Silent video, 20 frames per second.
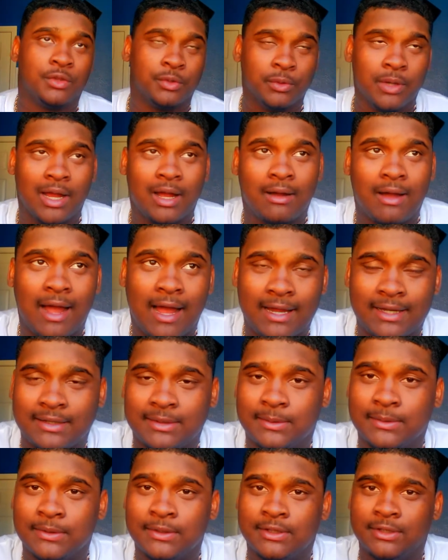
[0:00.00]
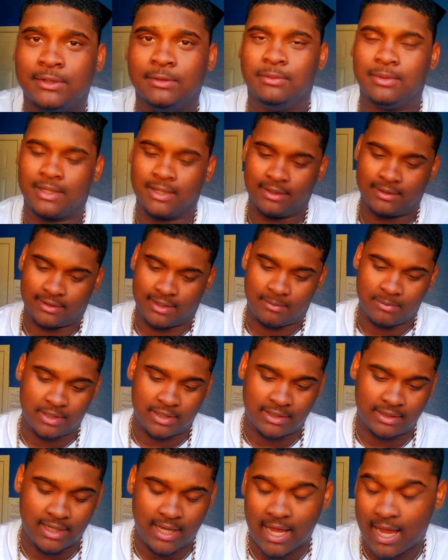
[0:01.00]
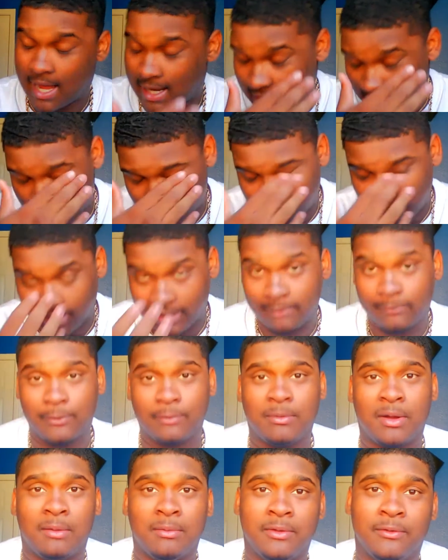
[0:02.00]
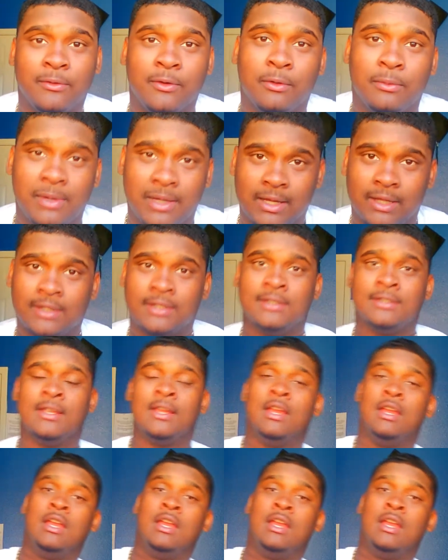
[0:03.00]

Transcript: throughout high school too, because I mean, I never played football before, because